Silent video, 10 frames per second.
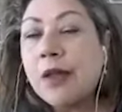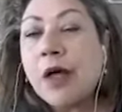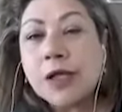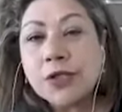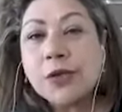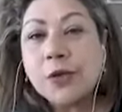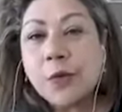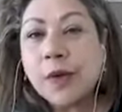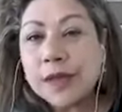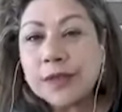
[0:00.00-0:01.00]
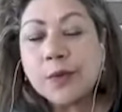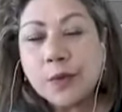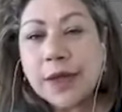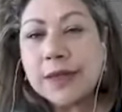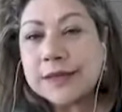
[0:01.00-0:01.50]
logical way to
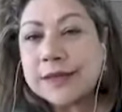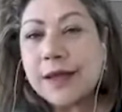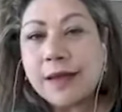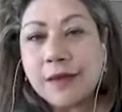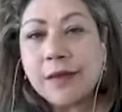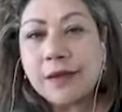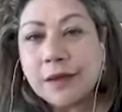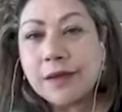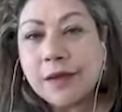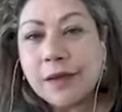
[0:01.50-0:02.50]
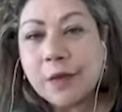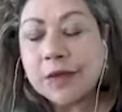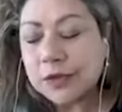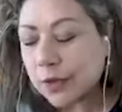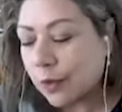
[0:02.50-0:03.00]
reconcile
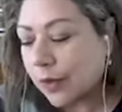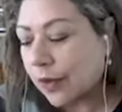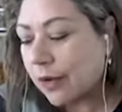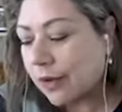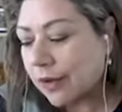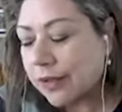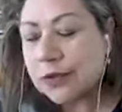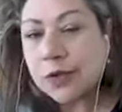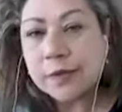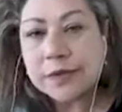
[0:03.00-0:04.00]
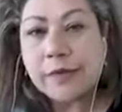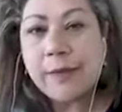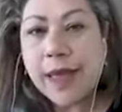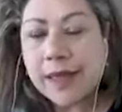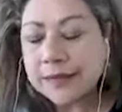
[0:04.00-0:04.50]
what's going on in terms of the
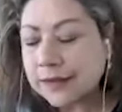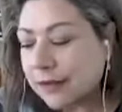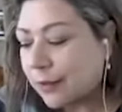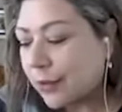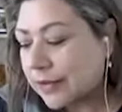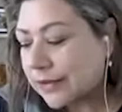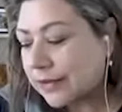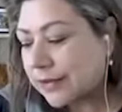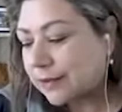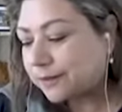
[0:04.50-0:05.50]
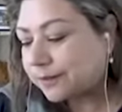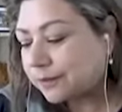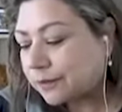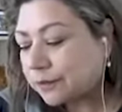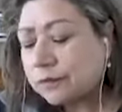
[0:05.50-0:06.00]
past and the present.
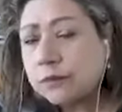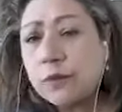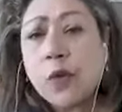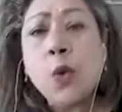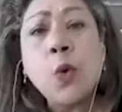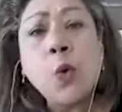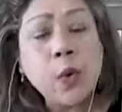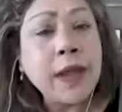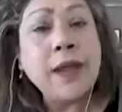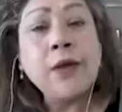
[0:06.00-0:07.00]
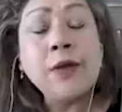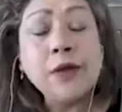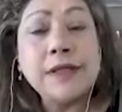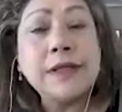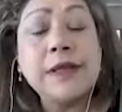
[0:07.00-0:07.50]
Where
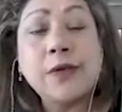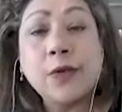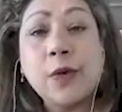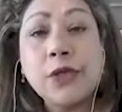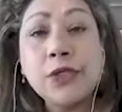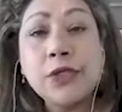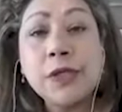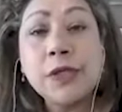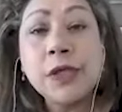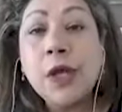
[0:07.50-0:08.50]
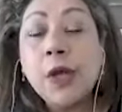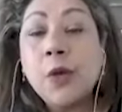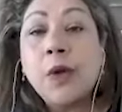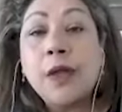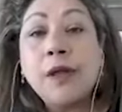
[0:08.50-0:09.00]
is another question.
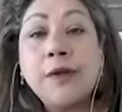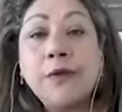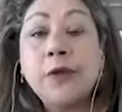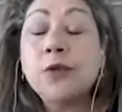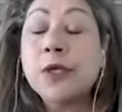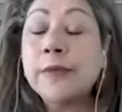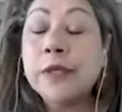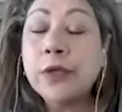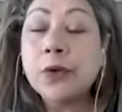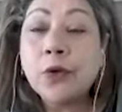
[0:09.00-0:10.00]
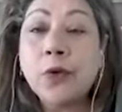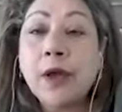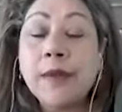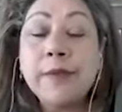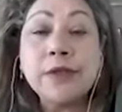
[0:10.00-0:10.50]
Well, if you commit your
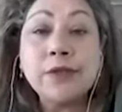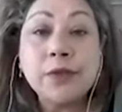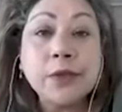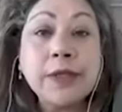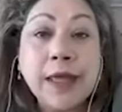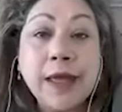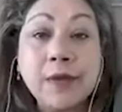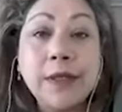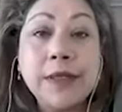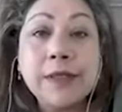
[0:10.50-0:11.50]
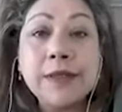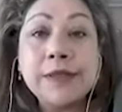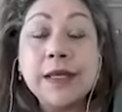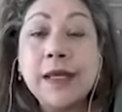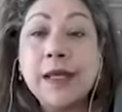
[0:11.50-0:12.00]
crime in certain
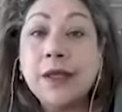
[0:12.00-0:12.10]
counties,